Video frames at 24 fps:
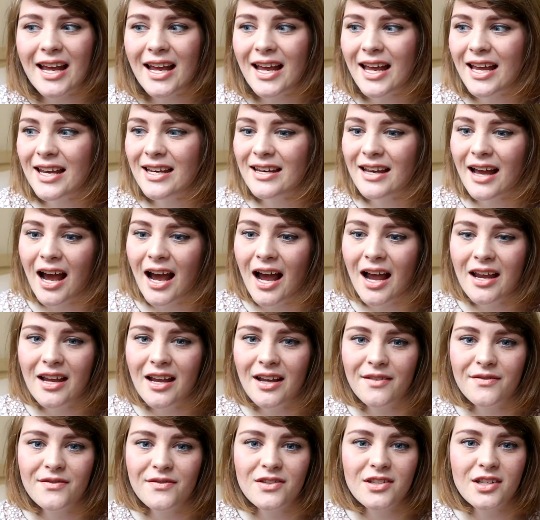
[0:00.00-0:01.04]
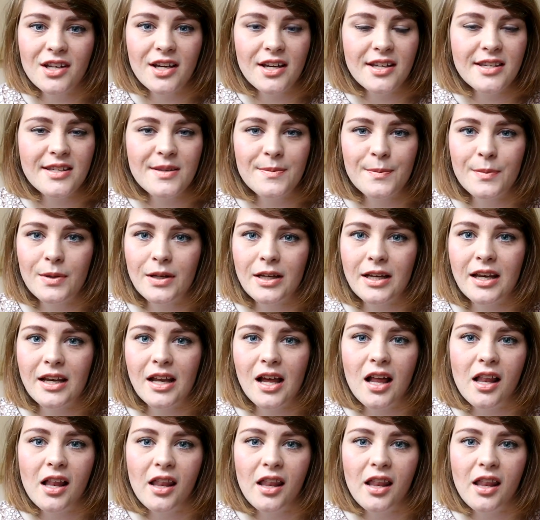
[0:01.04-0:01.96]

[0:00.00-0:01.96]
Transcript: and I have just been